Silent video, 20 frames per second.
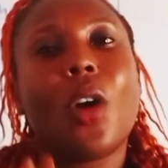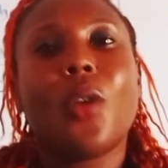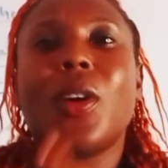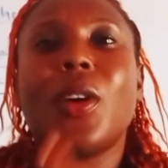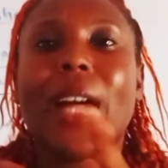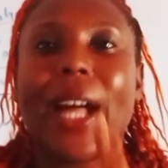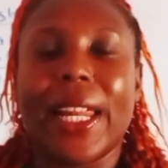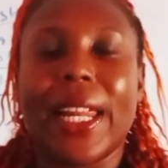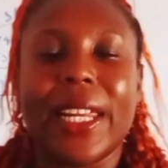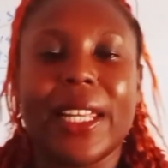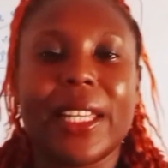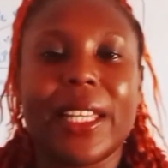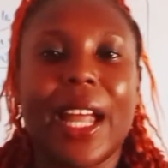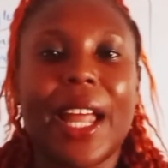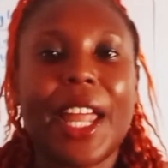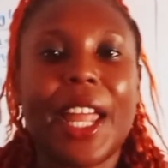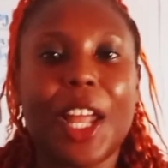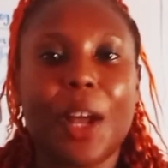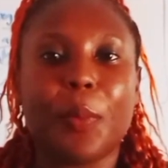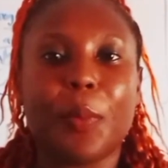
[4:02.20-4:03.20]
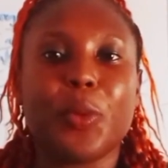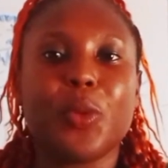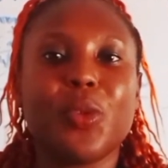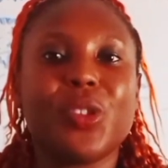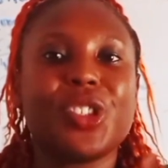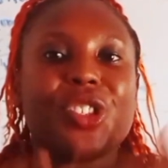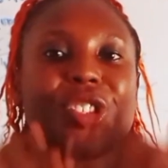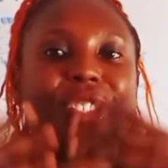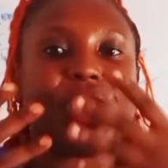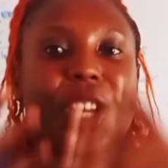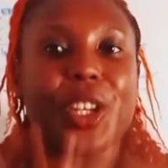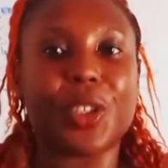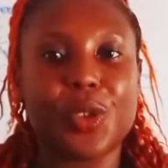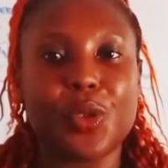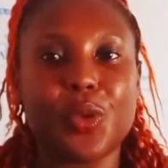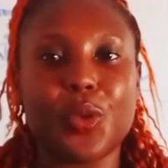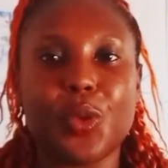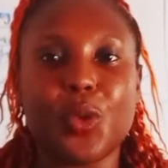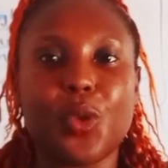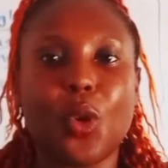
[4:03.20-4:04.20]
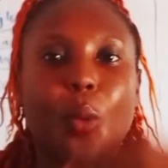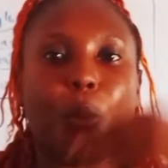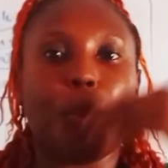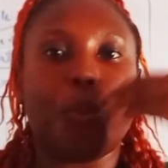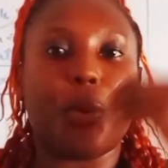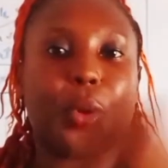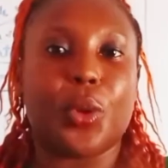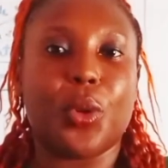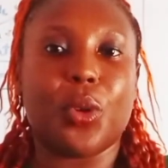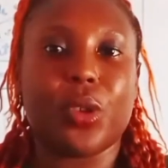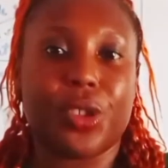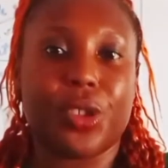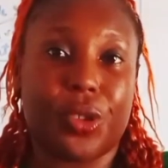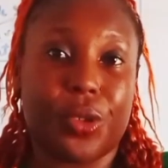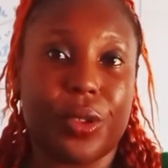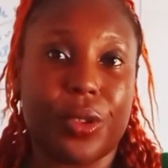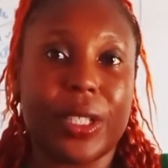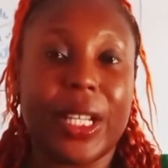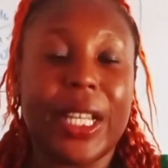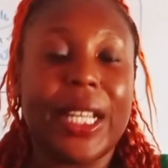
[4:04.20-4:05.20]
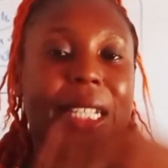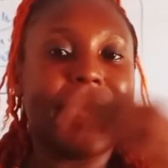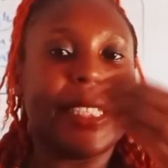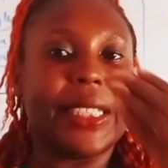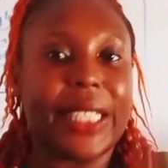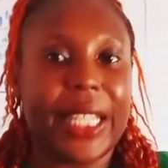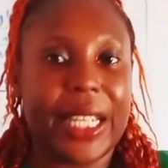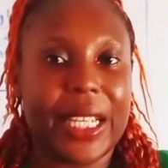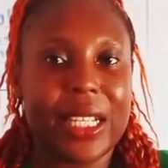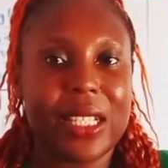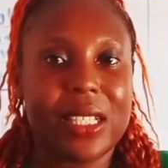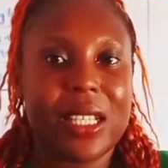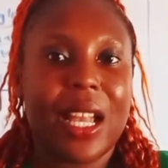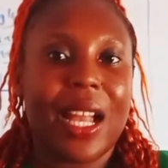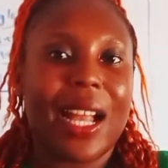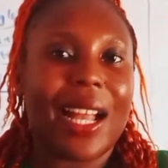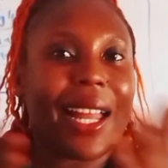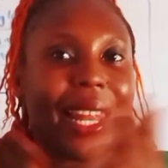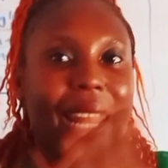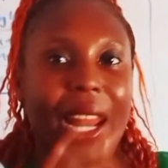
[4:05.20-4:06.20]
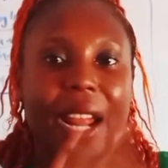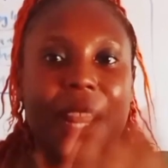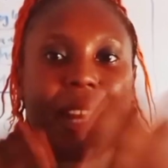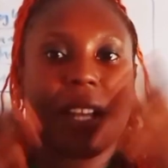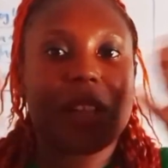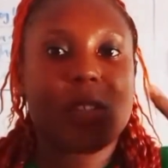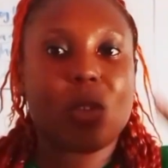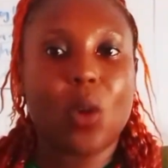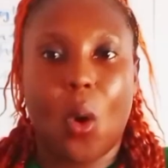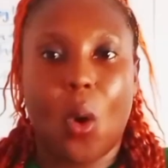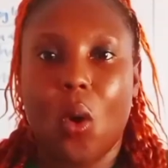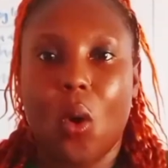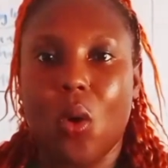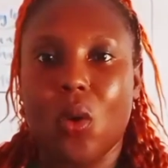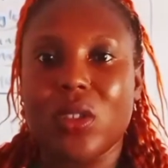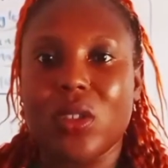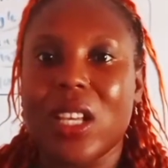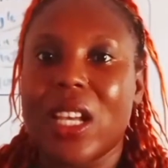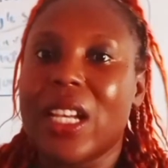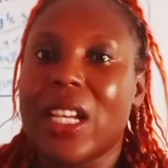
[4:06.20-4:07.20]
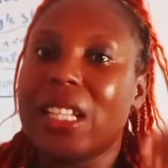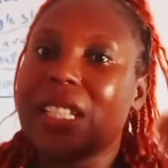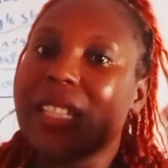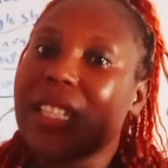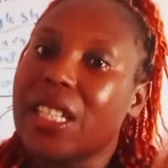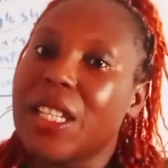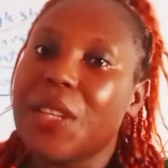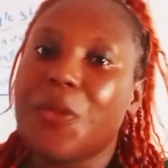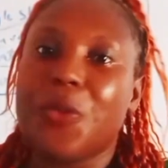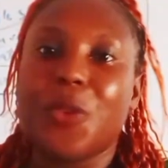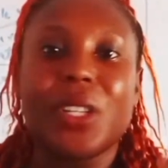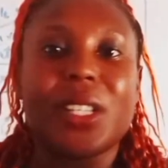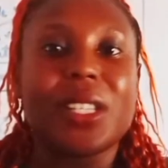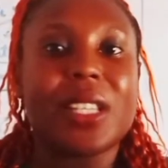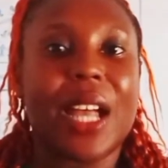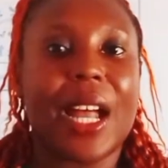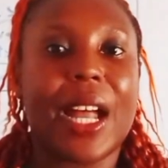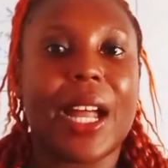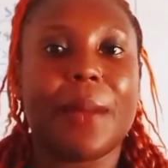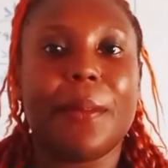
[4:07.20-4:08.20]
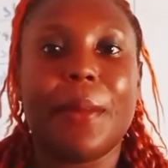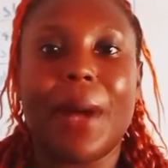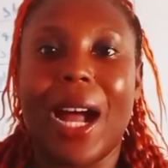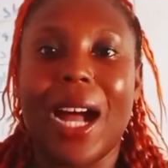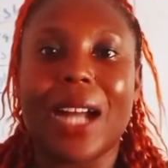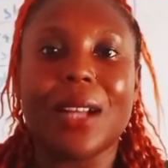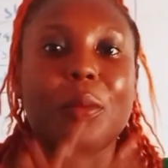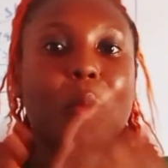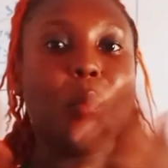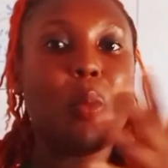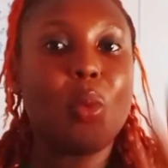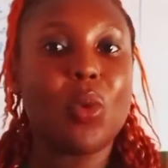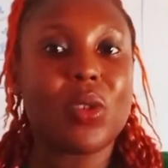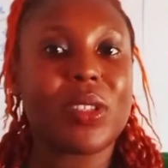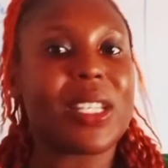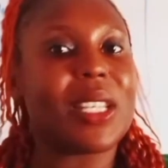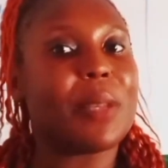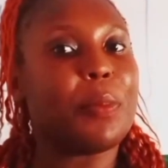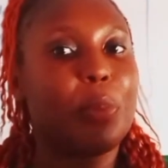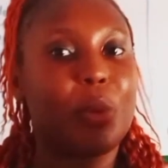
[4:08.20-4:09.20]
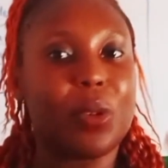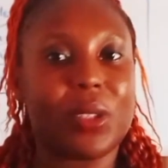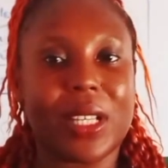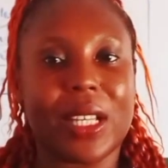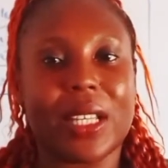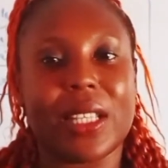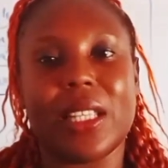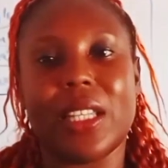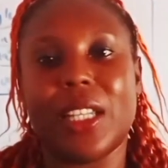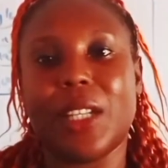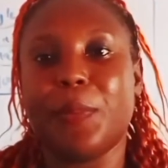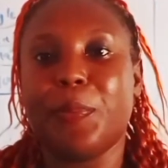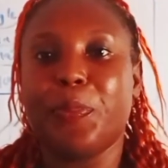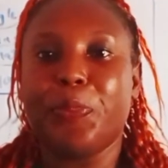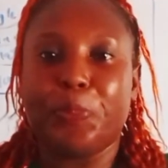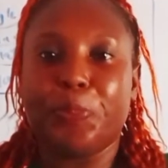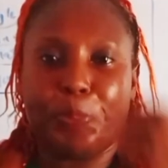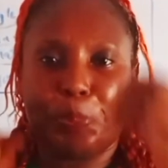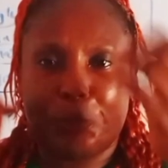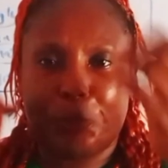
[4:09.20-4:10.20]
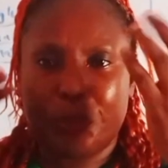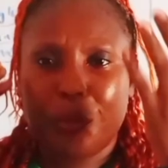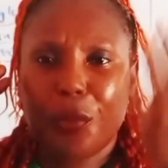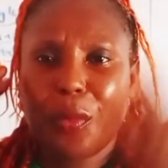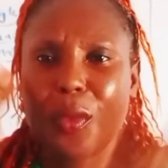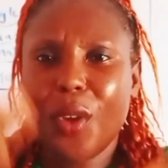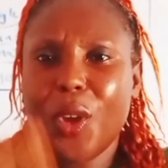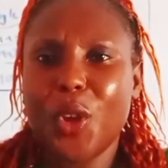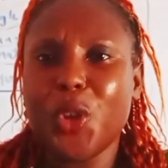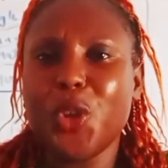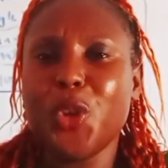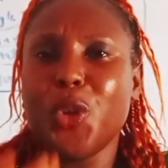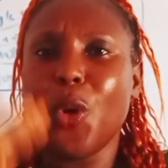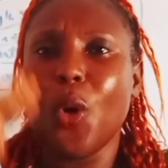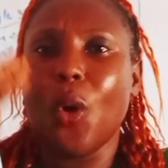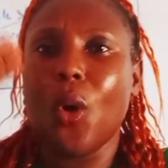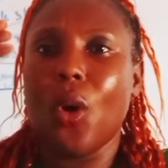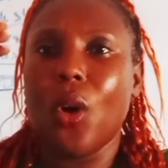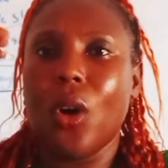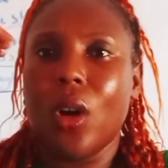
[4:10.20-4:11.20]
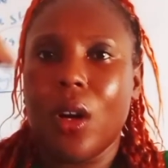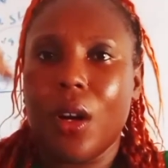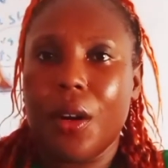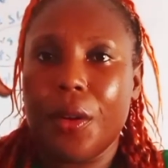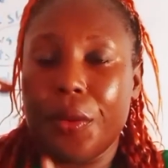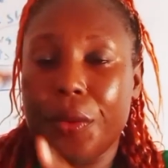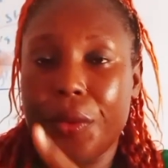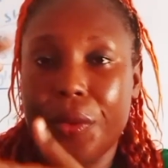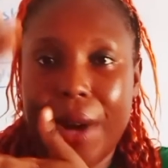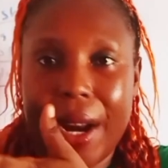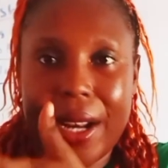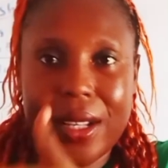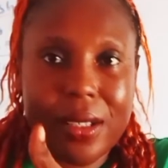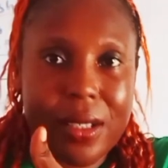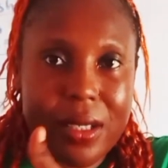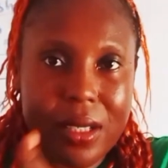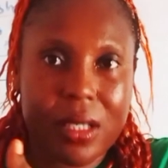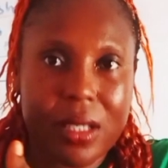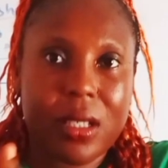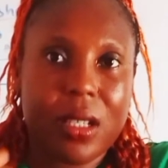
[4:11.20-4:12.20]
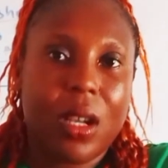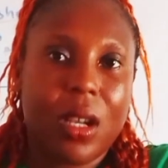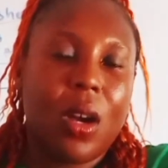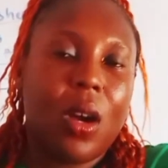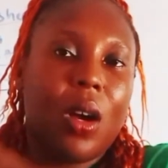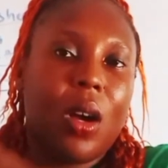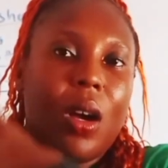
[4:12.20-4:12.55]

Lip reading: Google Calendar help you schedule your production days, client calls, delivery time, and most importantly, your rest